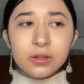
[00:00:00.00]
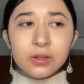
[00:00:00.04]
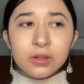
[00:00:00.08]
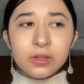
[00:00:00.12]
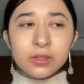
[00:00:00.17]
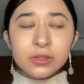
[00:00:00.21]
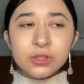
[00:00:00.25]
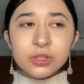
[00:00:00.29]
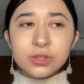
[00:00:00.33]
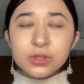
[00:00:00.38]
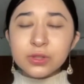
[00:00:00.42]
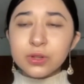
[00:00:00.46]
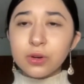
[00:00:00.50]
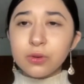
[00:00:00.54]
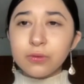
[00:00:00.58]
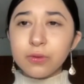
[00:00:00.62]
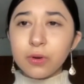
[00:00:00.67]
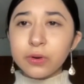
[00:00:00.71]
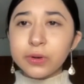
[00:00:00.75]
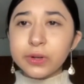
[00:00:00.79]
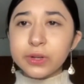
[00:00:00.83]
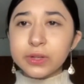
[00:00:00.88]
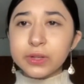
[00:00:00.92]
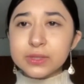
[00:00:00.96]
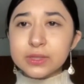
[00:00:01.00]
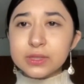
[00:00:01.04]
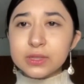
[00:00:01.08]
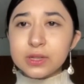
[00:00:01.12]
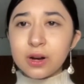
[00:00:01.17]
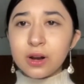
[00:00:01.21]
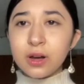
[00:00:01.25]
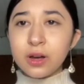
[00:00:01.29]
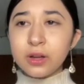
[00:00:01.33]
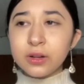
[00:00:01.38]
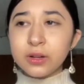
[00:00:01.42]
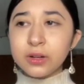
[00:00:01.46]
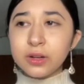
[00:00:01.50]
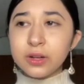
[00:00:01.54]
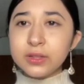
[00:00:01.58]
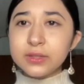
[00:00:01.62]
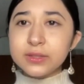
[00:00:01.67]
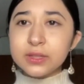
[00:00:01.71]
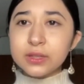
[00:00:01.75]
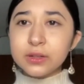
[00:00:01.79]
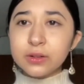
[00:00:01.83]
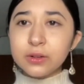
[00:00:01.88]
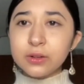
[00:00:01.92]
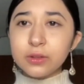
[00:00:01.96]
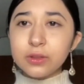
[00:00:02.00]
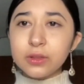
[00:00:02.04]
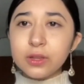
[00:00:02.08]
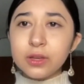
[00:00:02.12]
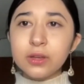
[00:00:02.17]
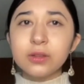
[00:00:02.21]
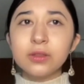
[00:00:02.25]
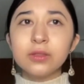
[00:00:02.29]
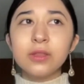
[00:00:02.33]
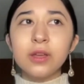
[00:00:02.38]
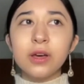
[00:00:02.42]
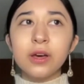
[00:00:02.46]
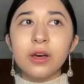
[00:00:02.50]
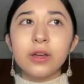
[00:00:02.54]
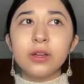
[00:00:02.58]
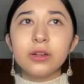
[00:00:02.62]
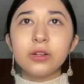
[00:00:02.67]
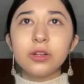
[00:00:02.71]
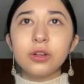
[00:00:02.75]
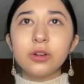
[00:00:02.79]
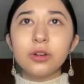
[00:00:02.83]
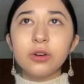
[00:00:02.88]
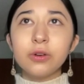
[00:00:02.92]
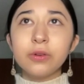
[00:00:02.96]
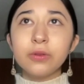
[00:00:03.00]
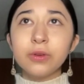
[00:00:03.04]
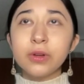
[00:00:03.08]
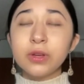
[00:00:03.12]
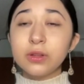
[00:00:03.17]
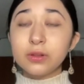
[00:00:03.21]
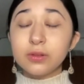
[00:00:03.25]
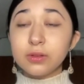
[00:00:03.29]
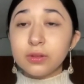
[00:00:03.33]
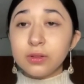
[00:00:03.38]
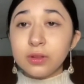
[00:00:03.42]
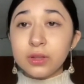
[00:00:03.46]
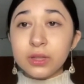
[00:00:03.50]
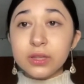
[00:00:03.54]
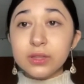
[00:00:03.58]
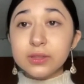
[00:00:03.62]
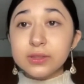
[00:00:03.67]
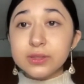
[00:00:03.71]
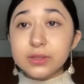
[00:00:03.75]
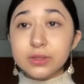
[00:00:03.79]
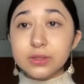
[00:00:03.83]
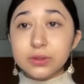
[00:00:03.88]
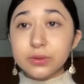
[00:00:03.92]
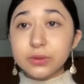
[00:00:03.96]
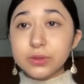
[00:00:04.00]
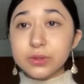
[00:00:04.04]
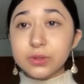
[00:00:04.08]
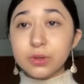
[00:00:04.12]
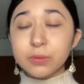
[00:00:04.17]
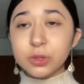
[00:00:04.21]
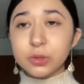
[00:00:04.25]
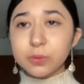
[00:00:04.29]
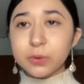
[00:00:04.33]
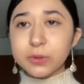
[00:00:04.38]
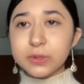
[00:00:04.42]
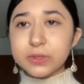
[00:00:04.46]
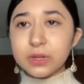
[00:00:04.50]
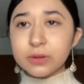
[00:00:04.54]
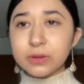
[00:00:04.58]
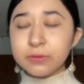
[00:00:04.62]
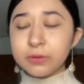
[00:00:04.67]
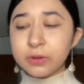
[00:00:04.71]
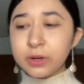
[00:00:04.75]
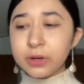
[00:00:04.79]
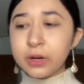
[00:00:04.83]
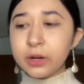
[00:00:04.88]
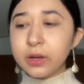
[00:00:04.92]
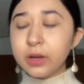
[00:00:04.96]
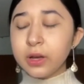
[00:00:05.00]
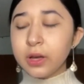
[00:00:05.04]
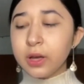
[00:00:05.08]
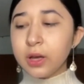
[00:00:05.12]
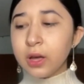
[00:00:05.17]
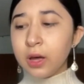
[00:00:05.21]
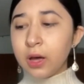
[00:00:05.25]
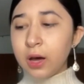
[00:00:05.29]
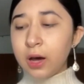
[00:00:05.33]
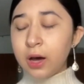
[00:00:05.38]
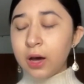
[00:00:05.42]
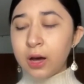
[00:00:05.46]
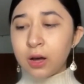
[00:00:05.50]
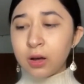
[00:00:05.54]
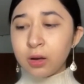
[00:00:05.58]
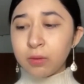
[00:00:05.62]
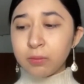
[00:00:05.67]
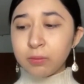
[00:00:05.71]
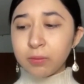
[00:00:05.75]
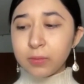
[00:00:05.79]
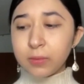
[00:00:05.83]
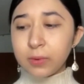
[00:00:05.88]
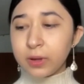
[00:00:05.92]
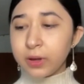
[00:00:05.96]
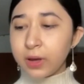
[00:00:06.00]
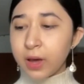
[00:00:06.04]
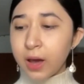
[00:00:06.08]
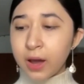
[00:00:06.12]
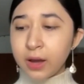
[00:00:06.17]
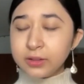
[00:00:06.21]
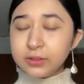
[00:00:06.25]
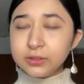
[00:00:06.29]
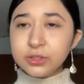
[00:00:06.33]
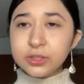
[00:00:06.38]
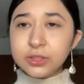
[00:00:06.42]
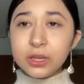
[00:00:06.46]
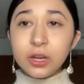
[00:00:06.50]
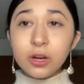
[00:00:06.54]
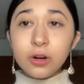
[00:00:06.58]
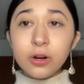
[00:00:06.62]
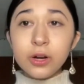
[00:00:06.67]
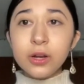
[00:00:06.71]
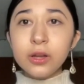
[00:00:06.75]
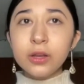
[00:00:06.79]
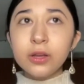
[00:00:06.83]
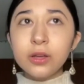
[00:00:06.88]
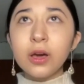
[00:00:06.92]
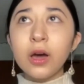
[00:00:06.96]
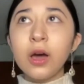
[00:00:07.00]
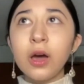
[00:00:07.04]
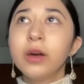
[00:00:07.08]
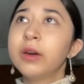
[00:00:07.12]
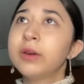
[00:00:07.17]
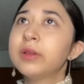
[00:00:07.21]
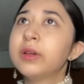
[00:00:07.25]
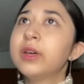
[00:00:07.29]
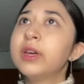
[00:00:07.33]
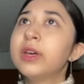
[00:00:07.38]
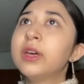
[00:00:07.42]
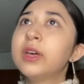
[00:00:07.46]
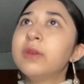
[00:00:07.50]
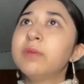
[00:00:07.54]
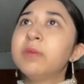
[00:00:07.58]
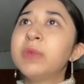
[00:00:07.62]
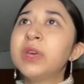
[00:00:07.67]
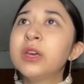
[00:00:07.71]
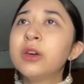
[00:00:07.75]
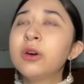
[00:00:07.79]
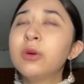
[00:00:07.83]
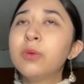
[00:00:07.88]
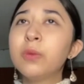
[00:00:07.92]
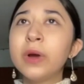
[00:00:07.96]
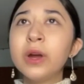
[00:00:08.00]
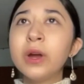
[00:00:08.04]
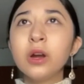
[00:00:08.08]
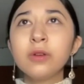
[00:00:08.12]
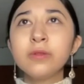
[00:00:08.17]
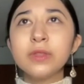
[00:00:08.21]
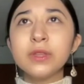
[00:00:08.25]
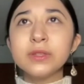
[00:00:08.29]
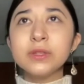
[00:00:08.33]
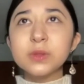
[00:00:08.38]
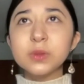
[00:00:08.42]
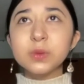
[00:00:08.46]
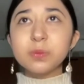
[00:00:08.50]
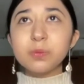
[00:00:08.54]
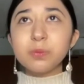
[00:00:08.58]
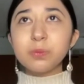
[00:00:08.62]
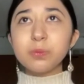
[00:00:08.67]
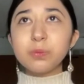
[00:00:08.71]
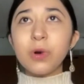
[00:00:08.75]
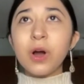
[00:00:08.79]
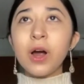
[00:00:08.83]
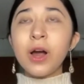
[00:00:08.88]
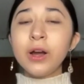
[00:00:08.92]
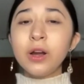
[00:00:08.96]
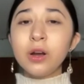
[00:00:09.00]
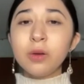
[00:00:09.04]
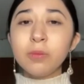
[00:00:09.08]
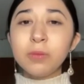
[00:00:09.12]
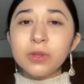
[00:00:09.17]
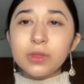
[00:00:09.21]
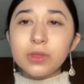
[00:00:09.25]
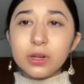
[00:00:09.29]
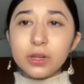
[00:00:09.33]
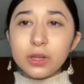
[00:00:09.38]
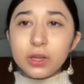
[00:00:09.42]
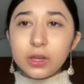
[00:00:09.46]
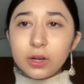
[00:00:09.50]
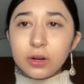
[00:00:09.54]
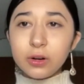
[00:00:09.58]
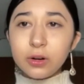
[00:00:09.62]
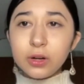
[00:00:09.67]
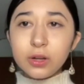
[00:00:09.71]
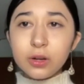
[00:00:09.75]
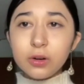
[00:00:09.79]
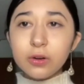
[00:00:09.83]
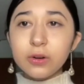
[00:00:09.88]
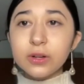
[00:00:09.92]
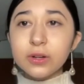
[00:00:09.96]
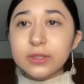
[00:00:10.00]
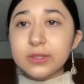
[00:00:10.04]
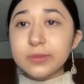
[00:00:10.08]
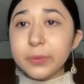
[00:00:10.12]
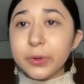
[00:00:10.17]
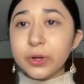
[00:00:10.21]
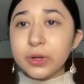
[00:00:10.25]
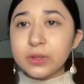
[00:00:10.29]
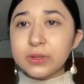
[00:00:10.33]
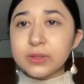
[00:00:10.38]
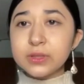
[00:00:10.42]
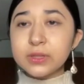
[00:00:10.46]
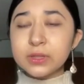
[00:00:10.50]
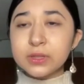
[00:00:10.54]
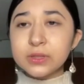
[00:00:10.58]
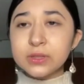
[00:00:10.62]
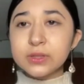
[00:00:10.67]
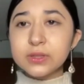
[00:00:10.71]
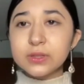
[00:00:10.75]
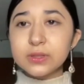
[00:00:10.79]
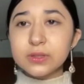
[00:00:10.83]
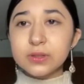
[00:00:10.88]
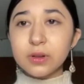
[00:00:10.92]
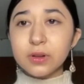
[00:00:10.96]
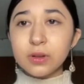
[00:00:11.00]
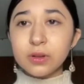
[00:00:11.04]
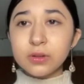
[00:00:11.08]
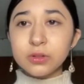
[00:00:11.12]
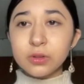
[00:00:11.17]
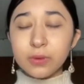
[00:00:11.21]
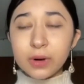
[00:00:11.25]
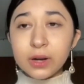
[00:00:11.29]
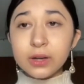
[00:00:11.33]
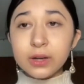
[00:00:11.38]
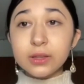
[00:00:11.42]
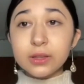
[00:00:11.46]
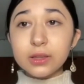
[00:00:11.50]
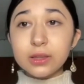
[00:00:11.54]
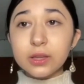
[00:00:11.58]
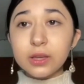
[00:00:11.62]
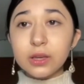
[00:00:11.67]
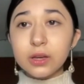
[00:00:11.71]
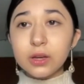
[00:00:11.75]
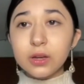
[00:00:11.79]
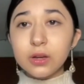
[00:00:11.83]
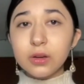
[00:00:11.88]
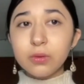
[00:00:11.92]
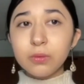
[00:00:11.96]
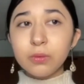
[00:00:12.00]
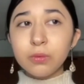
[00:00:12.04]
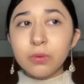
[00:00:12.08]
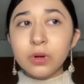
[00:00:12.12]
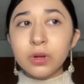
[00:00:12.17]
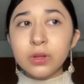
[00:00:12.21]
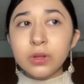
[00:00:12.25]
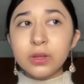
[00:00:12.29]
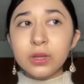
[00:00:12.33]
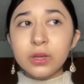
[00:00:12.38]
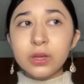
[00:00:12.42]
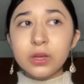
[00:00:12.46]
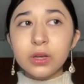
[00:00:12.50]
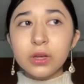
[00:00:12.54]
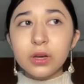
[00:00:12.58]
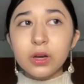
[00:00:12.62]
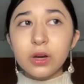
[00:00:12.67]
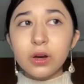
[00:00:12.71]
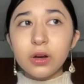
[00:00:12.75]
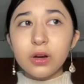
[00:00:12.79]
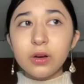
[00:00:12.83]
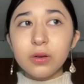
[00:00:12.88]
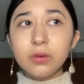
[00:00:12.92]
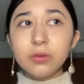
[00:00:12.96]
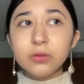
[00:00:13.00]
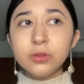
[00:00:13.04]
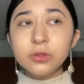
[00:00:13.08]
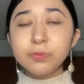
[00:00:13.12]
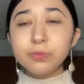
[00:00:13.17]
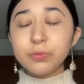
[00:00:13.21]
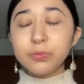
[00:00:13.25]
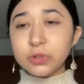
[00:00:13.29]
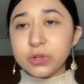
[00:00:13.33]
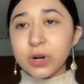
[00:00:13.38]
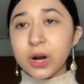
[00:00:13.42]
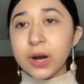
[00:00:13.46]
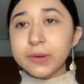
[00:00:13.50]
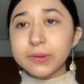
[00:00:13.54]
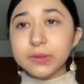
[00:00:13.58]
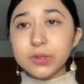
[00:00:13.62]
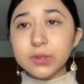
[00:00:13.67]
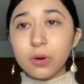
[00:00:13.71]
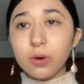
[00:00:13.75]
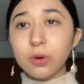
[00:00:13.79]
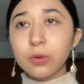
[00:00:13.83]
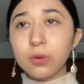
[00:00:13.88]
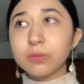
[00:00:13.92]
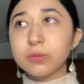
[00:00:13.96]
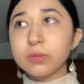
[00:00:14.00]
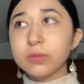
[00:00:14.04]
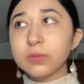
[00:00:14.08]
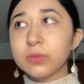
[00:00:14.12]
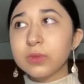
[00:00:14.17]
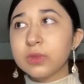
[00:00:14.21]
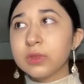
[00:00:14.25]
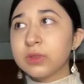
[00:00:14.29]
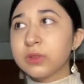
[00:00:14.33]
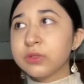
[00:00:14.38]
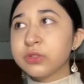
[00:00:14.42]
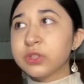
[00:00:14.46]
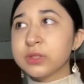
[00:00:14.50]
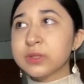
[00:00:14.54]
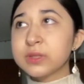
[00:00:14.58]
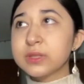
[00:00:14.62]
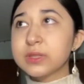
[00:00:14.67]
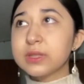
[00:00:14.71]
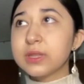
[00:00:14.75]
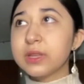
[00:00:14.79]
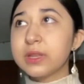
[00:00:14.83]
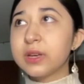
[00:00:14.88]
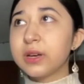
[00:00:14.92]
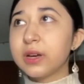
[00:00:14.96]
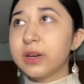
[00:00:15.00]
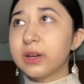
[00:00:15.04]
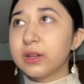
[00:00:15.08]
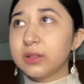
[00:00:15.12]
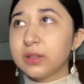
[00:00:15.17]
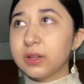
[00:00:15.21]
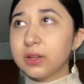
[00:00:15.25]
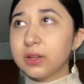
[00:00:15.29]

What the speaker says: is just so focused on a single thing that can lead to so much more suffering. Um, hearing, being aware of this prior, but then hearing your experiences directly really drives home just the